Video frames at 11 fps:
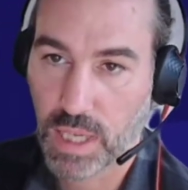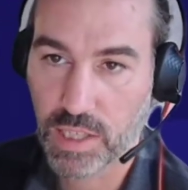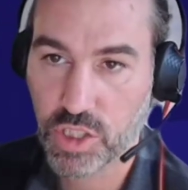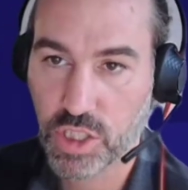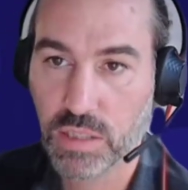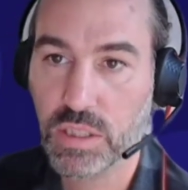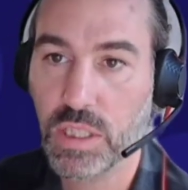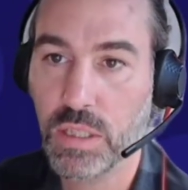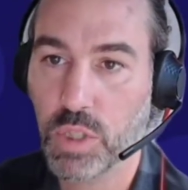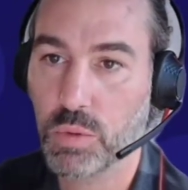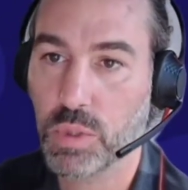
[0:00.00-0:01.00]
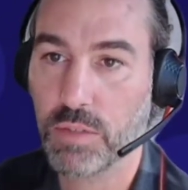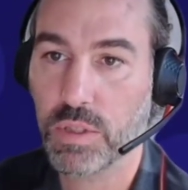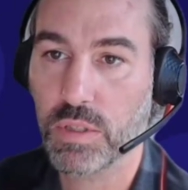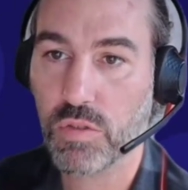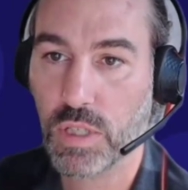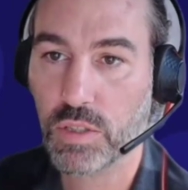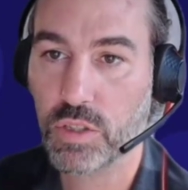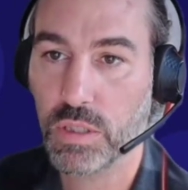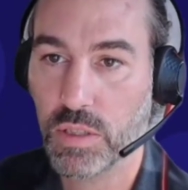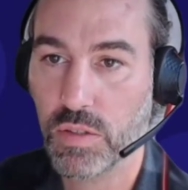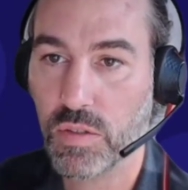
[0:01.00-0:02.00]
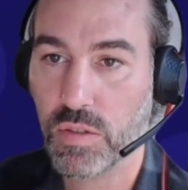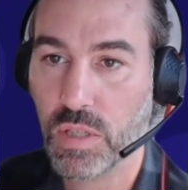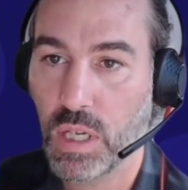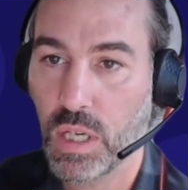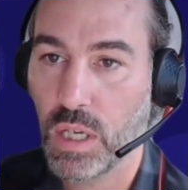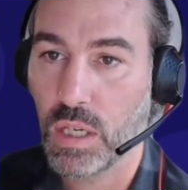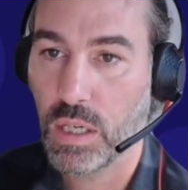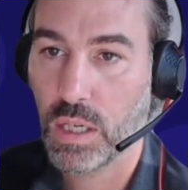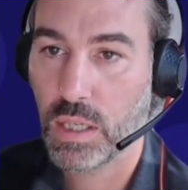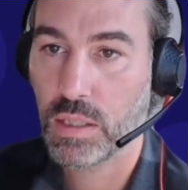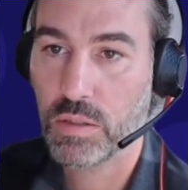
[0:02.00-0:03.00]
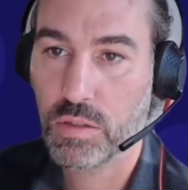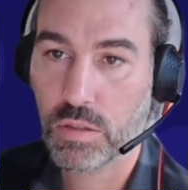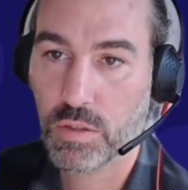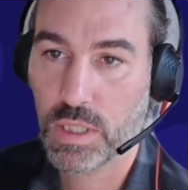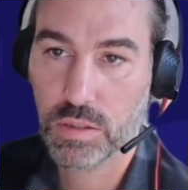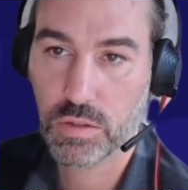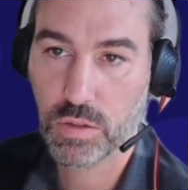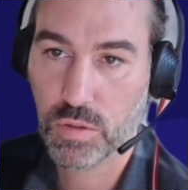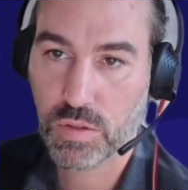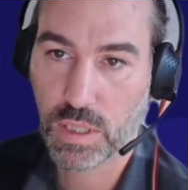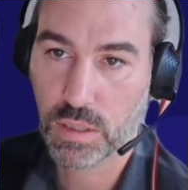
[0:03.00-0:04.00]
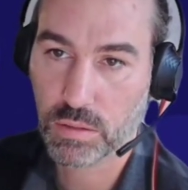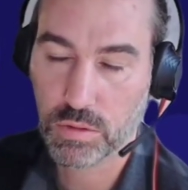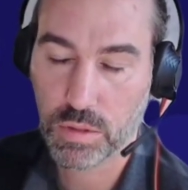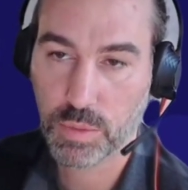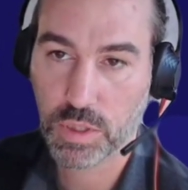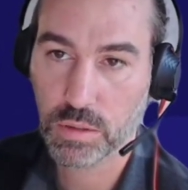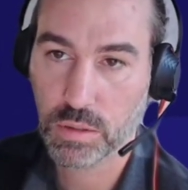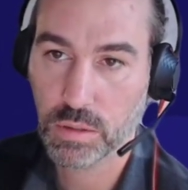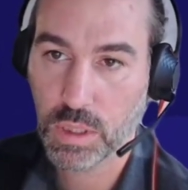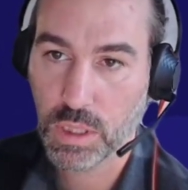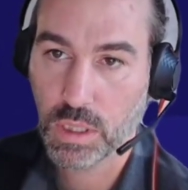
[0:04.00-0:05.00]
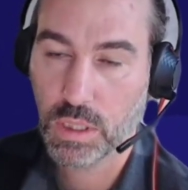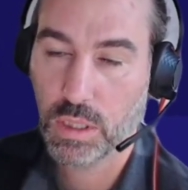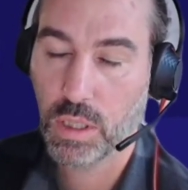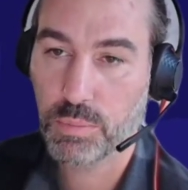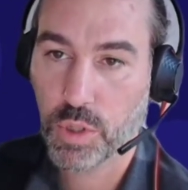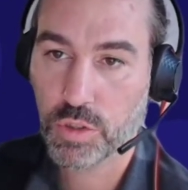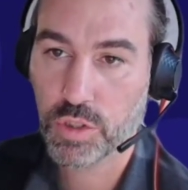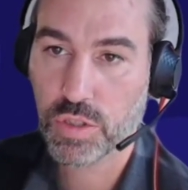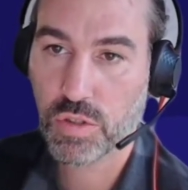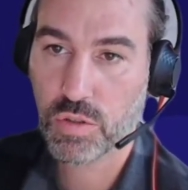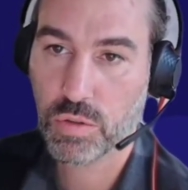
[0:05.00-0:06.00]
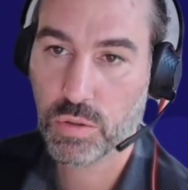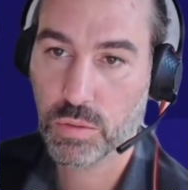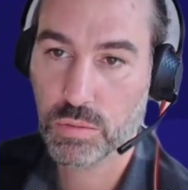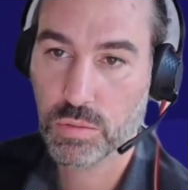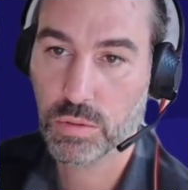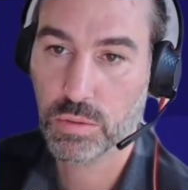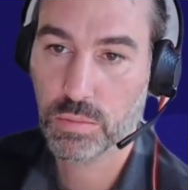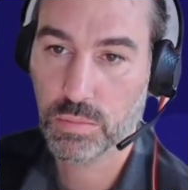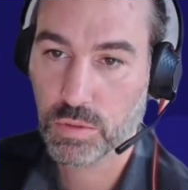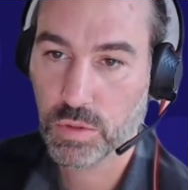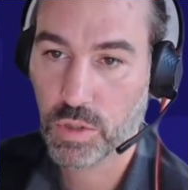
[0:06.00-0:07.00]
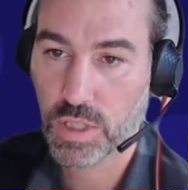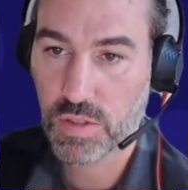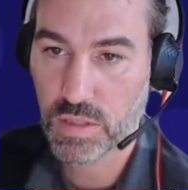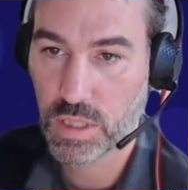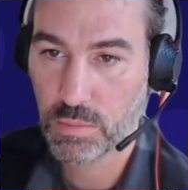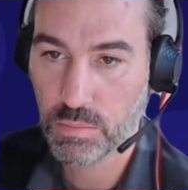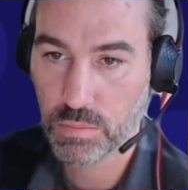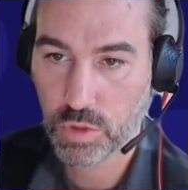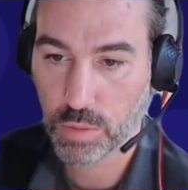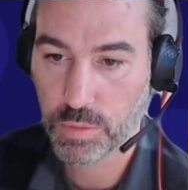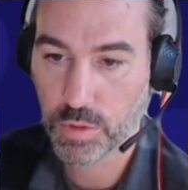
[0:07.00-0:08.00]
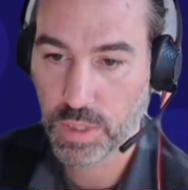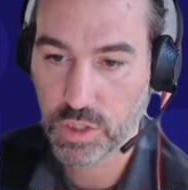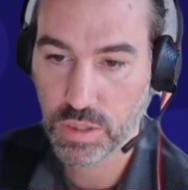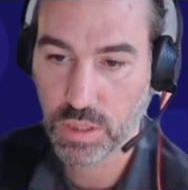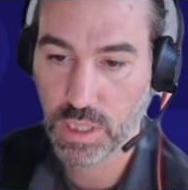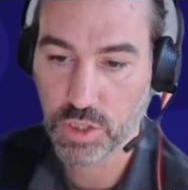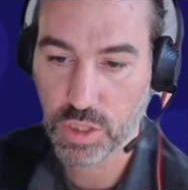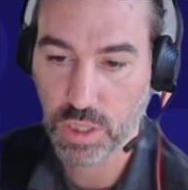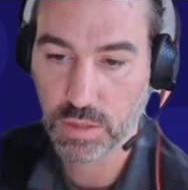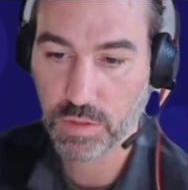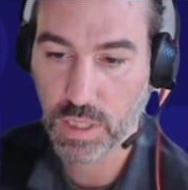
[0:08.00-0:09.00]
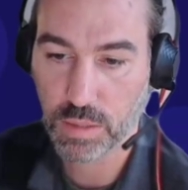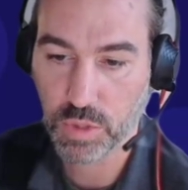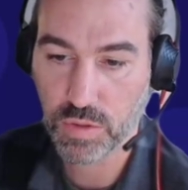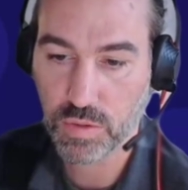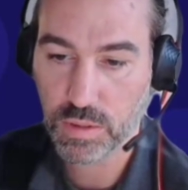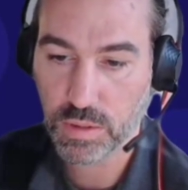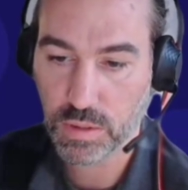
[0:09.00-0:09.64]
agile team or whatever the structure is, and integrate it using typical approaches to cross-team cooperation in agile environments.